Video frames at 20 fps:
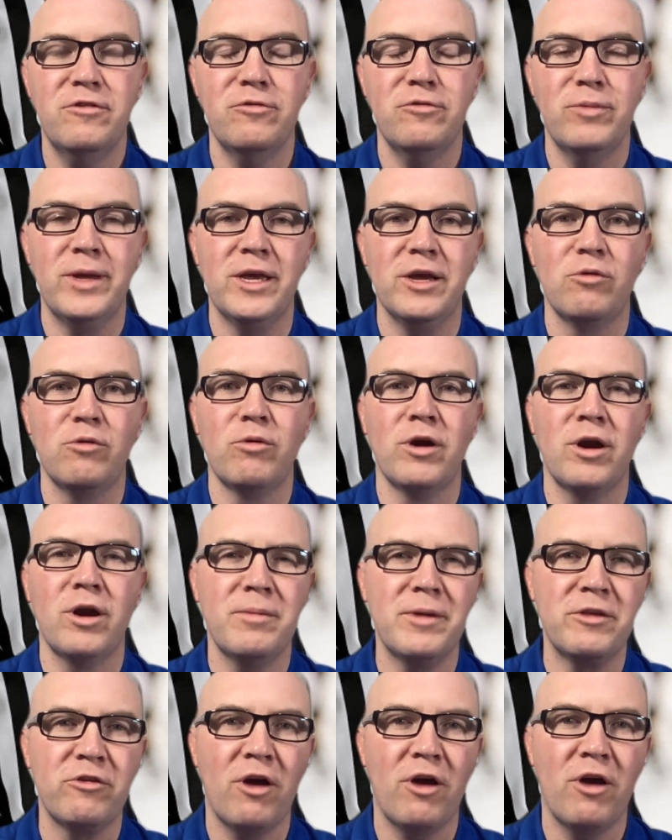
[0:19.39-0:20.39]
This week, we're
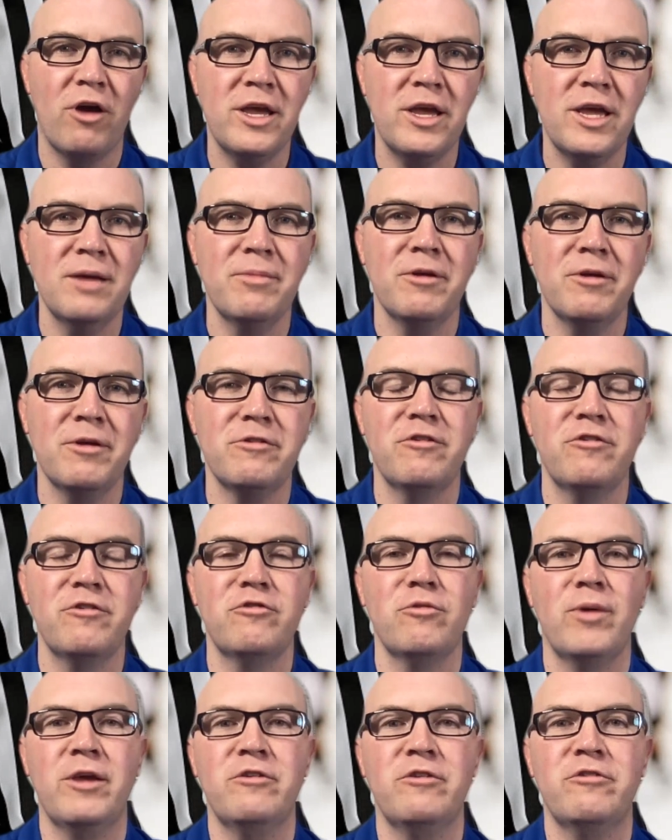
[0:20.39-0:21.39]
going to be talking about
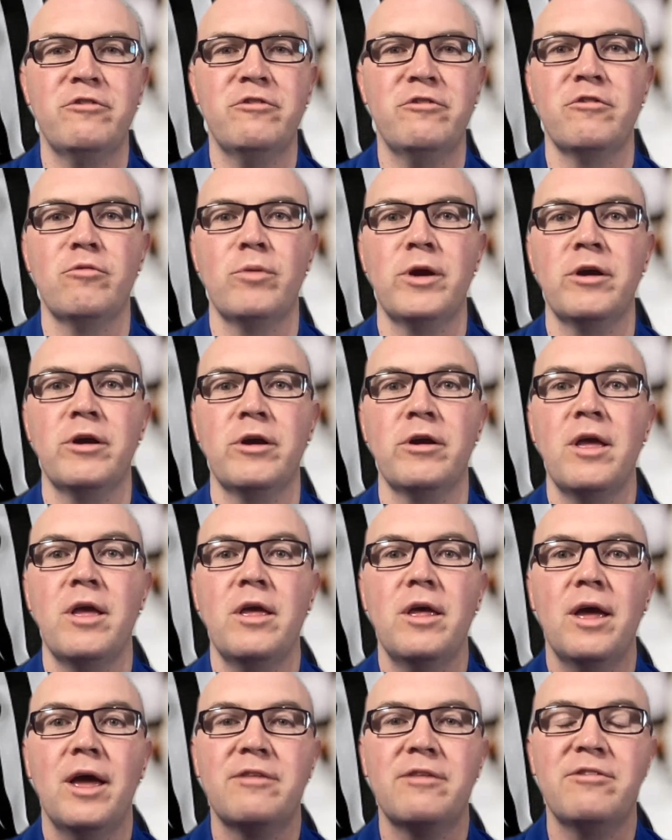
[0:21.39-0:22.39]
situations where
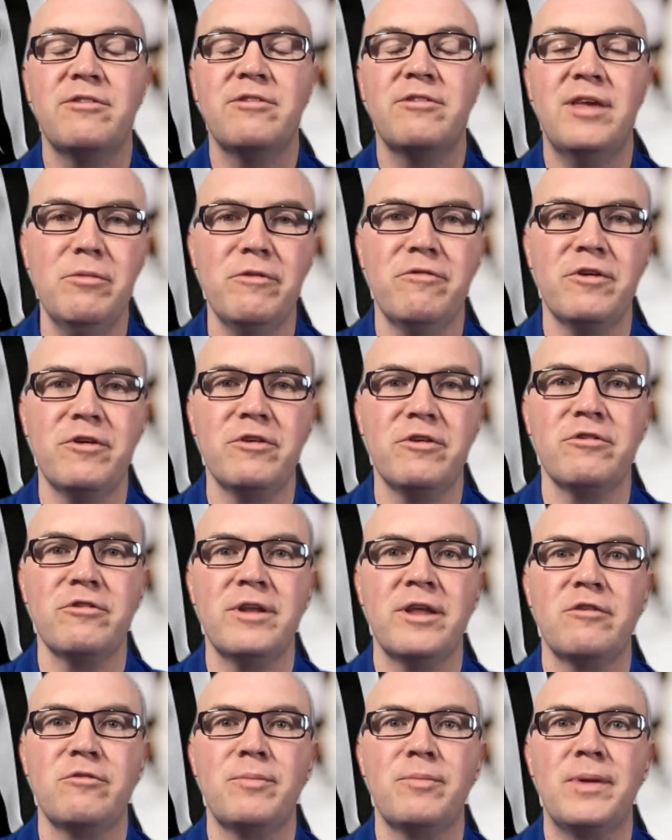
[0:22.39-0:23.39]
a team
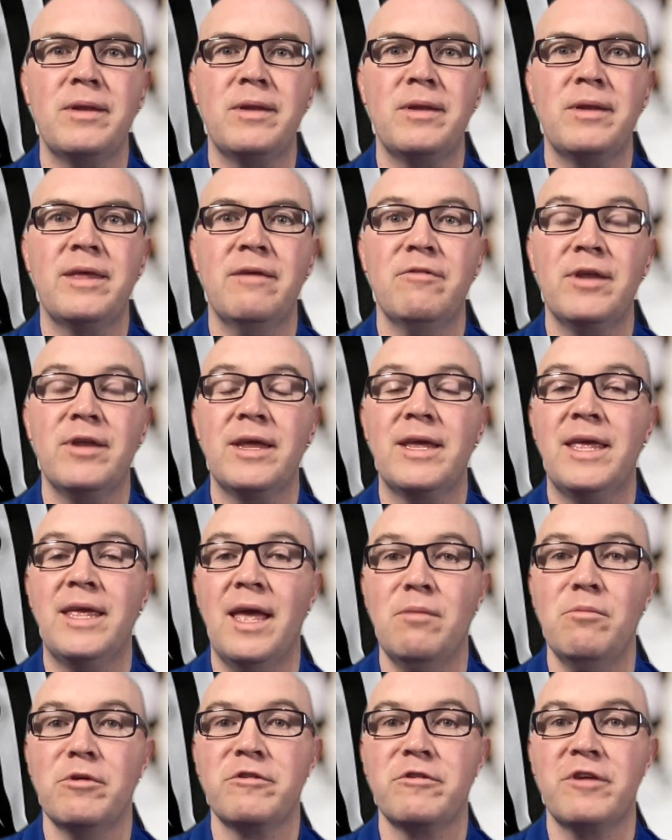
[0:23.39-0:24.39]
official has been given a
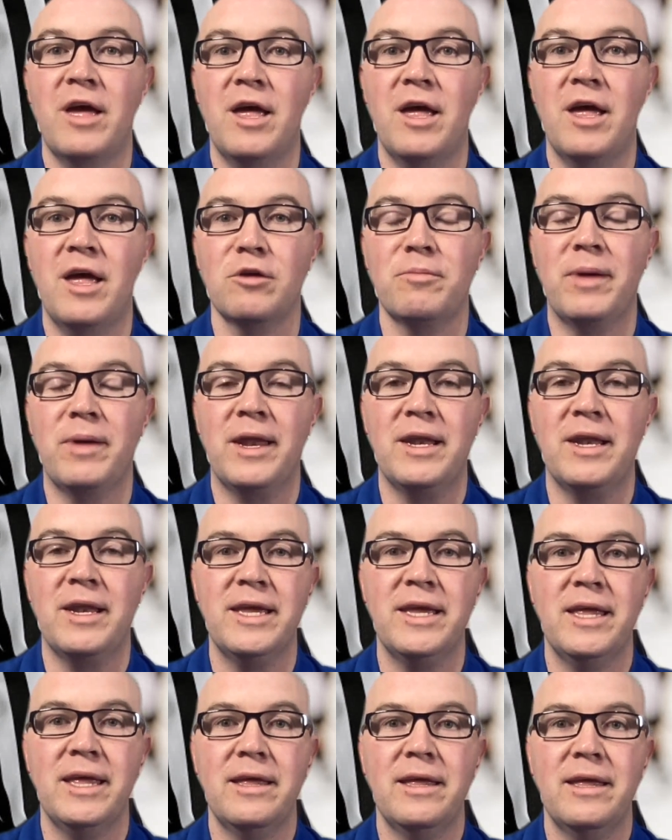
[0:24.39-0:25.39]
game misconduct
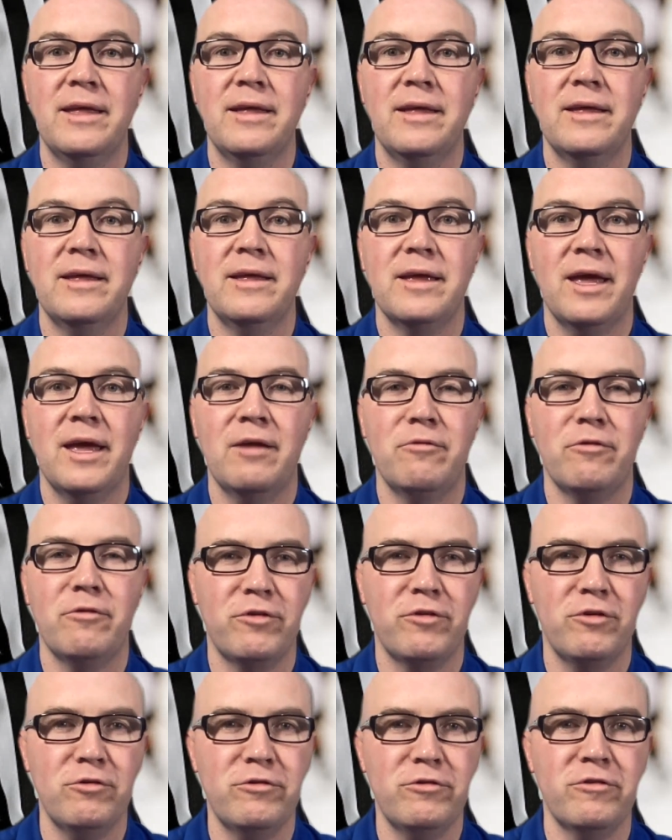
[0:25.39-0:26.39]
penalty
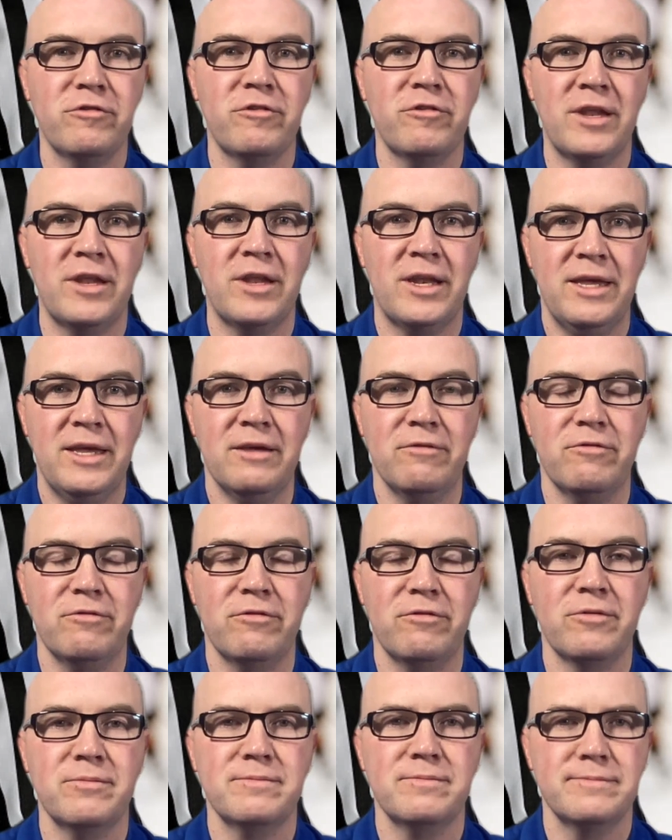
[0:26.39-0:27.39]
and refuses to
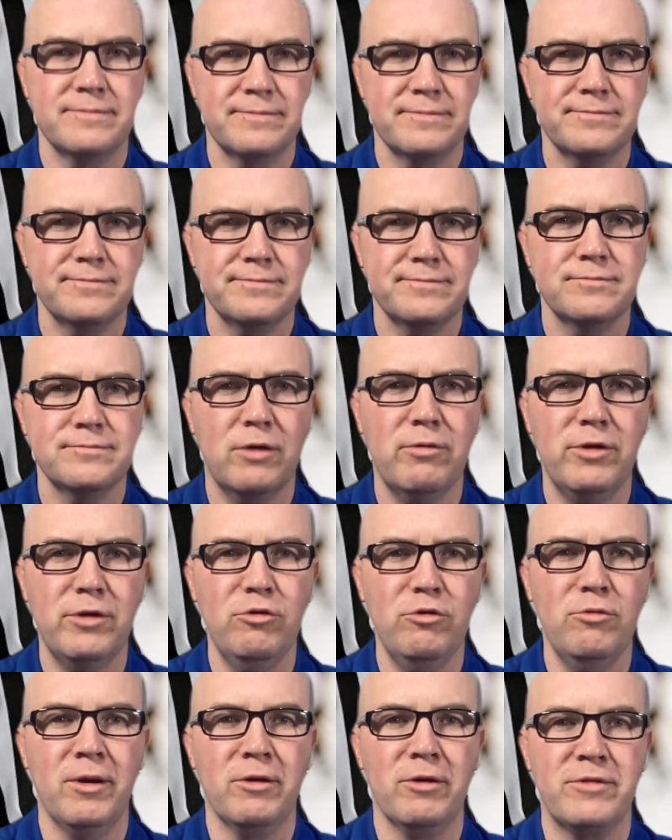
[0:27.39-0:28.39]
leave. What
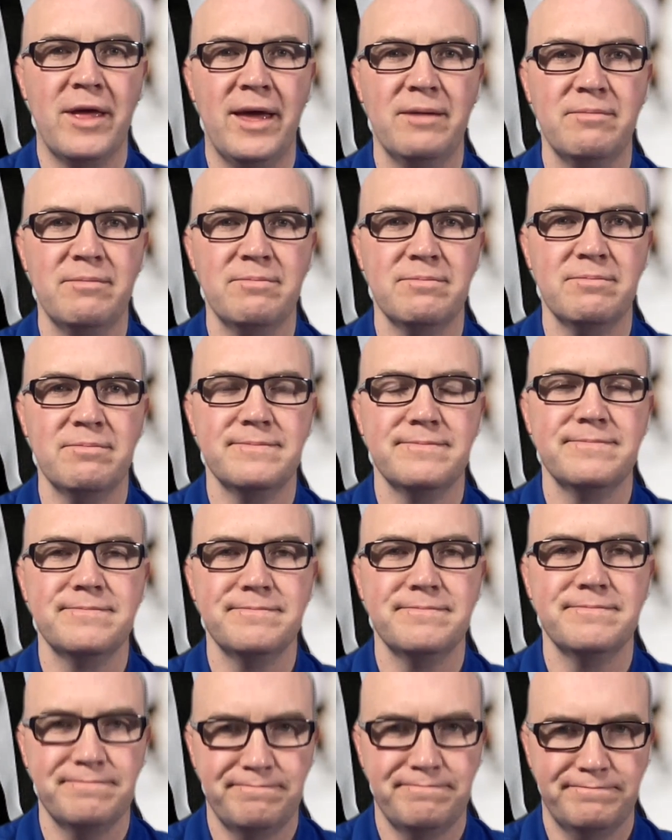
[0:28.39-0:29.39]
do we do about that?
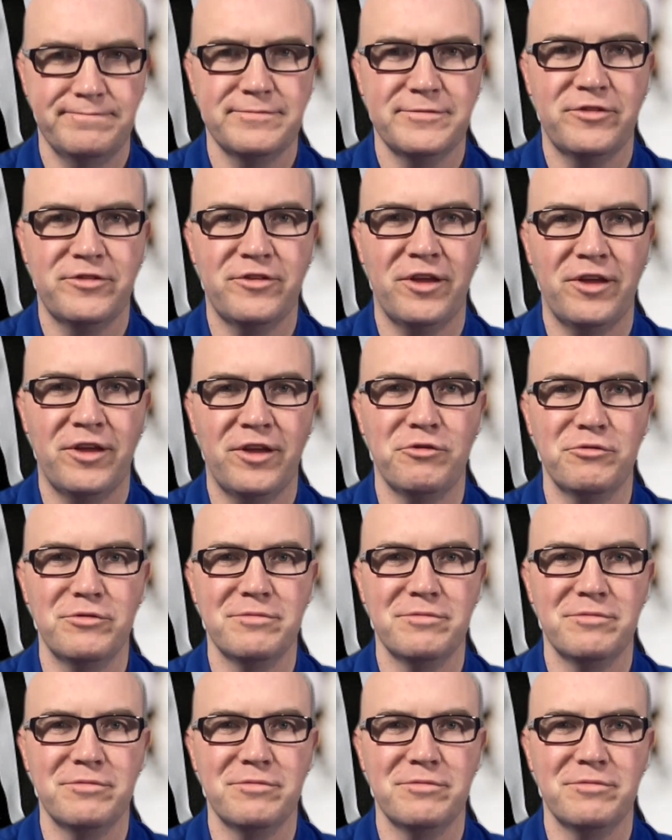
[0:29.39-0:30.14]
Stay